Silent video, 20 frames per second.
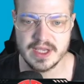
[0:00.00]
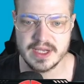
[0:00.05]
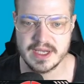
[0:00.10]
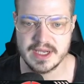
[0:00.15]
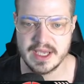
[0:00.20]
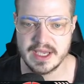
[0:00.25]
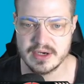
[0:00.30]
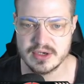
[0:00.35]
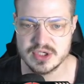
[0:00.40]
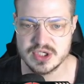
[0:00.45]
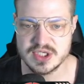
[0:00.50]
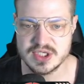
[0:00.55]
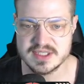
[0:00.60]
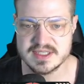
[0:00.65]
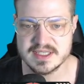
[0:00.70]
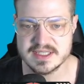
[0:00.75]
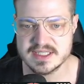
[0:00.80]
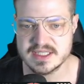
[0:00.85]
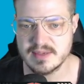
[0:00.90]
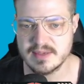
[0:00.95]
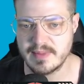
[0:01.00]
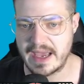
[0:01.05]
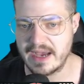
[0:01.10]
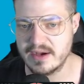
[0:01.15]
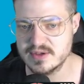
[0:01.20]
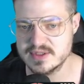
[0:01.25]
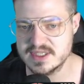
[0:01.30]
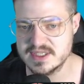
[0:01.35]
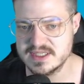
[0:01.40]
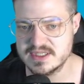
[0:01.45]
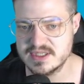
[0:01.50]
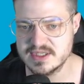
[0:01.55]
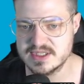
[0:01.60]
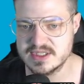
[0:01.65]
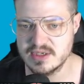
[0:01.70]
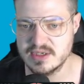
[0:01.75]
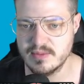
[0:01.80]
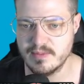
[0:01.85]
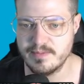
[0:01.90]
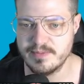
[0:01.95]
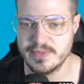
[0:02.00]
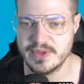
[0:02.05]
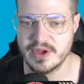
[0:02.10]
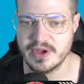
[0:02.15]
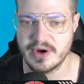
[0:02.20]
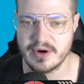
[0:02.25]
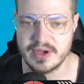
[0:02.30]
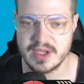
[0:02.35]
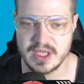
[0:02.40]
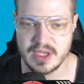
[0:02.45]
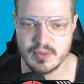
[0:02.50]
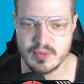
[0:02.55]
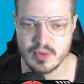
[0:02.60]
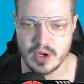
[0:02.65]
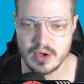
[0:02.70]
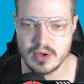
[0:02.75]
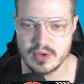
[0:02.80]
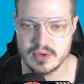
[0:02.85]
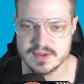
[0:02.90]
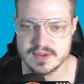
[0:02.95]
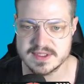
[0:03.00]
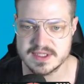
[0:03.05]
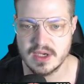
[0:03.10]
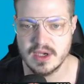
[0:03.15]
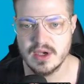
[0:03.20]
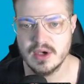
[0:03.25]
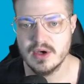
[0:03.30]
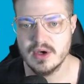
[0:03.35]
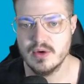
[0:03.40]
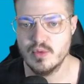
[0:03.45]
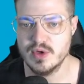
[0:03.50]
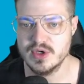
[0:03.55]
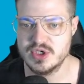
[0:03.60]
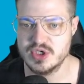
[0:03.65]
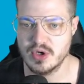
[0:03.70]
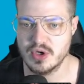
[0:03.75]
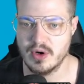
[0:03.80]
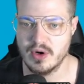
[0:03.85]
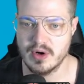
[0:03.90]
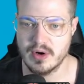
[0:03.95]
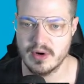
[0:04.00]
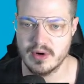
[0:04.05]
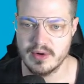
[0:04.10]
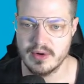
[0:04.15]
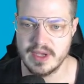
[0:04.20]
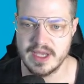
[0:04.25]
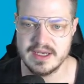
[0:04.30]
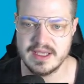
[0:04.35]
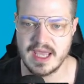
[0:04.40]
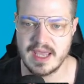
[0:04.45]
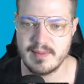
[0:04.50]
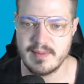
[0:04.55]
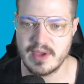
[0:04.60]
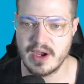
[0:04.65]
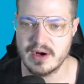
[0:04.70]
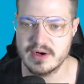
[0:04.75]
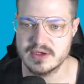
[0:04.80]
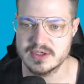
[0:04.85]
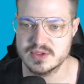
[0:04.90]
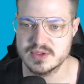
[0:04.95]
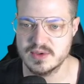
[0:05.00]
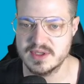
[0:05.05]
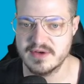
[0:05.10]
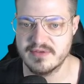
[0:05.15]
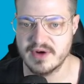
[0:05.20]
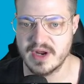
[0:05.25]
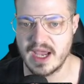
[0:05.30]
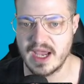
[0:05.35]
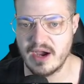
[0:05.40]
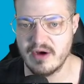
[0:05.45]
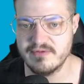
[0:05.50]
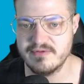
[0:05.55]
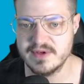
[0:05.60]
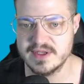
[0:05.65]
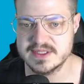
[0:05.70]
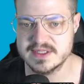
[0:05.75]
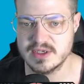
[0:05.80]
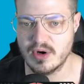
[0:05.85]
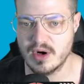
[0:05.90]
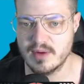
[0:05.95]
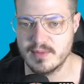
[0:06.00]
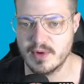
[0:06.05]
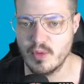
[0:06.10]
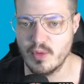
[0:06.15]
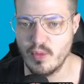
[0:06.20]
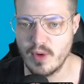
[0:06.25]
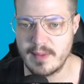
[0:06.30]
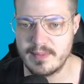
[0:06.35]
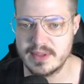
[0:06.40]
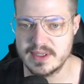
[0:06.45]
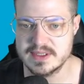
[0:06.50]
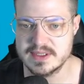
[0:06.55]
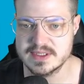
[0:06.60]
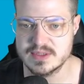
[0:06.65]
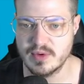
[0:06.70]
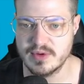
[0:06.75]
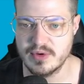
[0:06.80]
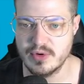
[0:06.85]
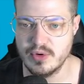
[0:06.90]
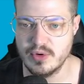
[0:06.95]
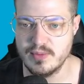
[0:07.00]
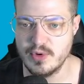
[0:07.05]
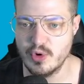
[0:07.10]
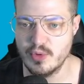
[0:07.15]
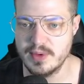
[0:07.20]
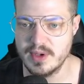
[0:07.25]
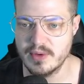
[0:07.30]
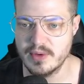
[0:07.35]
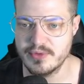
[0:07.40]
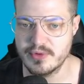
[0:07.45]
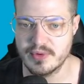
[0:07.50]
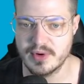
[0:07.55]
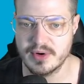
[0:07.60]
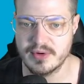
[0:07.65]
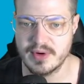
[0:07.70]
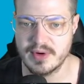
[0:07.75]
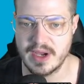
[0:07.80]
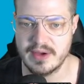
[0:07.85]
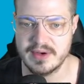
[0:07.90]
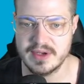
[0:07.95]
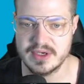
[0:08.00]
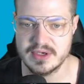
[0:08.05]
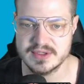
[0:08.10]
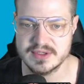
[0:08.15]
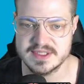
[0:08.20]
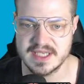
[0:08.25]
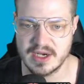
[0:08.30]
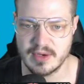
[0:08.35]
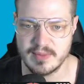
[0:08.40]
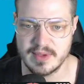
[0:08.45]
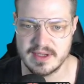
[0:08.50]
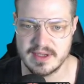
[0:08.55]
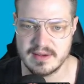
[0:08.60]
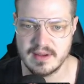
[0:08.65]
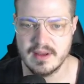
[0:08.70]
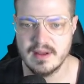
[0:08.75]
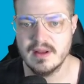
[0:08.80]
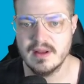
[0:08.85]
and energy system, housing system, their heroes, which are in-game characters with different outfits, armor, weapons, with whom you will be able to run around in your settlement,